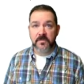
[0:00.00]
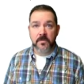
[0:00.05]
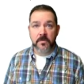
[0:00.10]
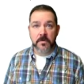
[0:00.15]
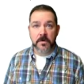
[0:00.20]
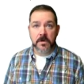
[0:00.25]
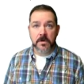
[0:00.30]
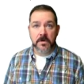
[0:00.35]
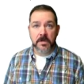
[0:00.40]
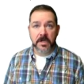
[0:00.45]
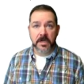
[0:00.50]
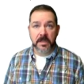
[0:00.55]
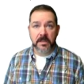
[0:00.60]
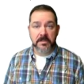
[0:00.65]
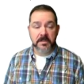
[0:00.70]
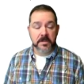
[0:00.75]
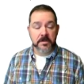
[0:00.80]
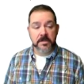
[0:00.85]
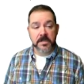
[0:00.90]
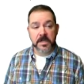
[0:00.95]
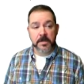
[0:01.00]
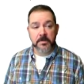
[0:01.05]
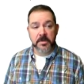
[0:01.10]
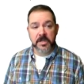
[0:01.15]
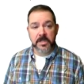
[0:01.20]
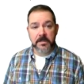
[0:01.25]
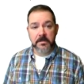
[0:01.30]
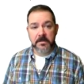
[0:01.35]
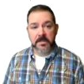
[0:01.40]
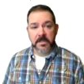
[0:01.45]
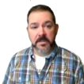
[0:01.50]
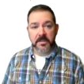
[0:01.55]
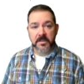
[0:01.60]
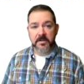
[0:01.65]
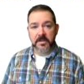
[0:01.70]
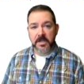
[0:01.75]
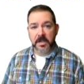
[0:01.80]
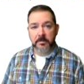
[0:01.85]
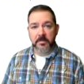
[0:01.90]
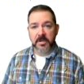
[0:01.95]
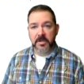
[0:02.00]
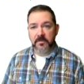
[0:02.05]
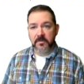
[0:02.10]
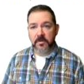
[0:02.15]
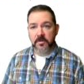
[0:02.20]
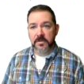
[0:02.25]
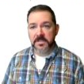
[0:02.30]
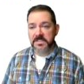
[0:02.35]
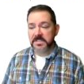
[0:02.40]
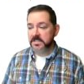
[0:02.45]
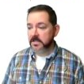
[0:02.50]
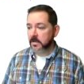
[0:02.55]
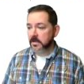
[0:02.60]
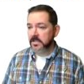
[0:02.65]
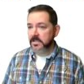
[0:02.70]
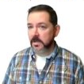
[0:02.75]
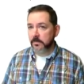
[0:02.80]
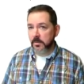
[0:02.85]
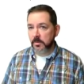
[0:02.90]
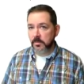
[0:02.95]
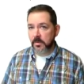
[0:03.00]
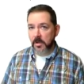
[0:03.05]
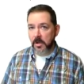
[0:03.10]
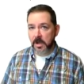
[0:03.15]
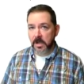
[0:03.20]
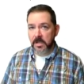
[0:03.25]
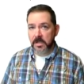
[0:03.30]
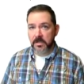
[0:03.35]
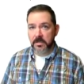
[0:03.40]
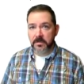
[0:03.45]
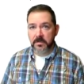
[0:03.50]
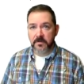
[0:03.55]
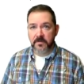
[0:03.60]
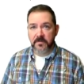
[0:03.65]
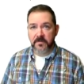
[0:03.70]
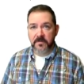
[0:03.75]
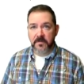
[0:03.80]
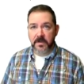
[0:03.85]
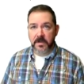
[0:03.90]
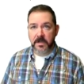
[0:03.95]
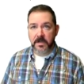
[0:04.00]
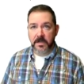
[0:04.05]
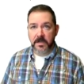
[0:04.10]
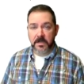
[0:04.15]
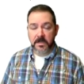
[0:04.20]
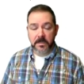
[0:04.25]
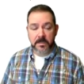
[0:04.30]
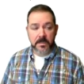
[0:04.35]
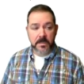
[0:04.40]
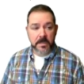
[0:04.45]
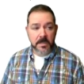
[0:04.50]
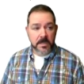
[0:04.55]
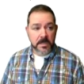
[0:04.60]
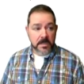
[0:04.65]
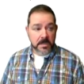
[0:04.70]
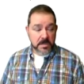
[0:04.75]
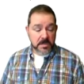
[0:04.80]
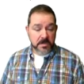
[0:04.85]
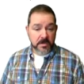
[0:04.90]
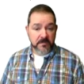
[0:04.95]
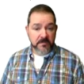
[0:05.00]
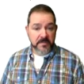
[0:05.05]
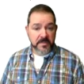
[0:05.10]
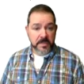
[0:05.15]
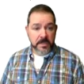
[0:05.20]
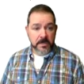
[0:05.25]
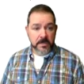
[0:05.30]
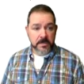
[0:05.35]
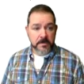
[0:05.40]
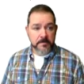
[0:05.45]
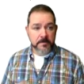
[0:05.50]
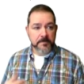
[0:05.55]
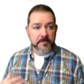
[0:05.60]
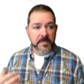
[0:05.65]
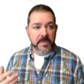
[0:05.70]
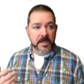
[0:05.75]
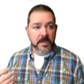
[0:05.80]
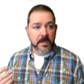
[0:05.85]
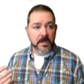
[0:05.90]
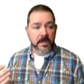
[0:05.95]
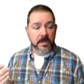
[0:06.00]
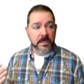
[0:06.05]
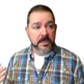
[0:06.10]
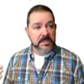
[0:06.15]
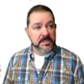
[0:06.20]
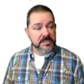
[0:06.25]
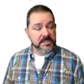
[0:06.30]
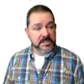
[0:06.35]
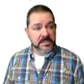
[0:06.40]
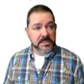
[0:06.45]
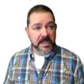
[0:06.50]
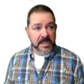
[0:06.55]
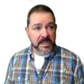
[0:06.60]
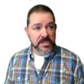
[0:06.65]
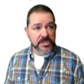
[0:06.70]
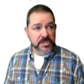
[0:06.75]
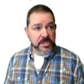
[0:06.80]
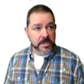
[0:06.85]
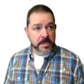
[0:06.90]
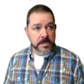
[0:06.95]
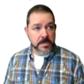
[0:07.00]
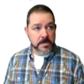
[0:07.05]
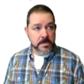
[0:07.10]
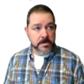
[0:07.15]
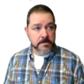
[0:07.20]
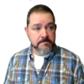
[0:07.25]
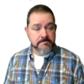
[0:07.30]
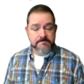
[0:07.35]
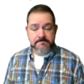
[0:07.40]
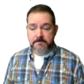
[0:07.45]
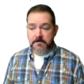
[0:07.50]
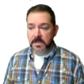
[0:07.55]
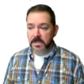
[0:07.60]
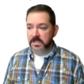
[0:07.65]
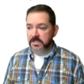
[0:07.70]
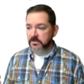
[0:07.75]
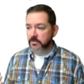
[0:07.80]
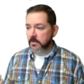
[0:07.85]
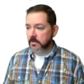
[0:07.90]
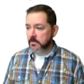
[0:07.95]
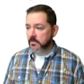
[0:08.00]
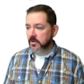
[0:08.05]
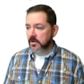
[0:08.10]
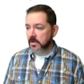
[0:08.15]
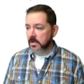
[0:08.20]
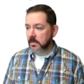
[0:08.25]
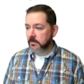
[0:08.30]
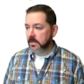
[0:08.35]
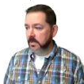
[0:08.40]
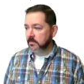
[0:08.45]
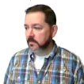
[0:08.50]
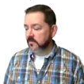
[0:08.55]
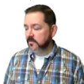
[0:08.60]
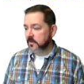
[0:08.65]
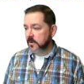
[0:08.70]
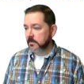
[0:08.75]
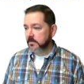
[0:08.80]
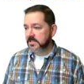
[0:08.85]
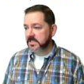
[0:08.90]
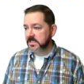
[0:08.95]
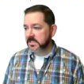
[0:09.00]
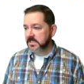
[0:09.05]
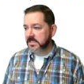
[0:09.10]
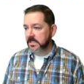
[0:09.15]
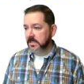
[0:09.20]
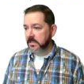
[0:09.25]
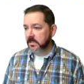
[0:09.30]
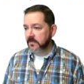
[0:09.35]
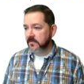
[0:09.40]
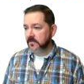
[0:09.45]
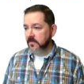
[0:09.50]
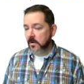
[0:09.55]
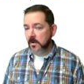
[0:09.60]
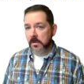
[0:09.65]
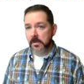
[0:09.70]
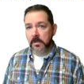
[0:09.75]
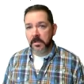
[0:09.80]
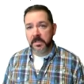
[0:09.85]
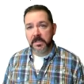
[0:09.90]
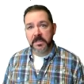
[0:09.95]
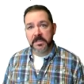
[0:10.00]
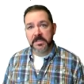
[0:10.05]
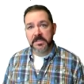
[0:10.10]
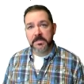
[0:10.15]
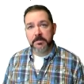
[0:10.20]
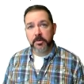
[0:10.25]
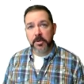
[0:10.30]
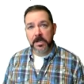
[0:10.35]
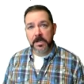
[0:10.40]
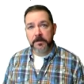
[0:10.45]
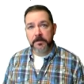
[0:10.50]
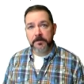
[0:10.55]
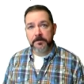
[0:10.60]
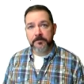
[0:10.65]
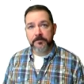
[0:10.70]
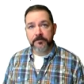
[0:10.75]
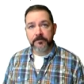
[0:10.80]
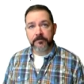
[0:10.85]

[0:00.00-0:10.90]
for a uh, theater company. Theater company, of course, is our double block of, uh, of theater, uh, stage theater. It's where we put on our big performances in the fall and in the spring.